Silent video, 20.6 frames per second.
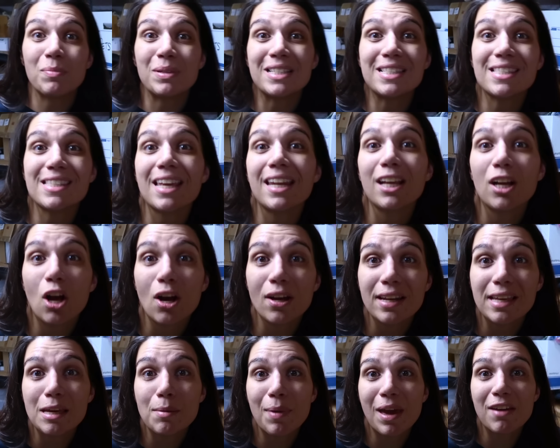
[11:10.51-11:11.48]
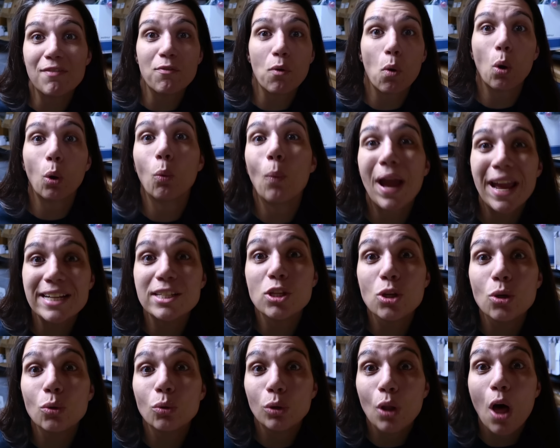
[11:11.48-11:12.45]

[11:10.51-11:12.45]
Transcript: been sitting on eBay for way too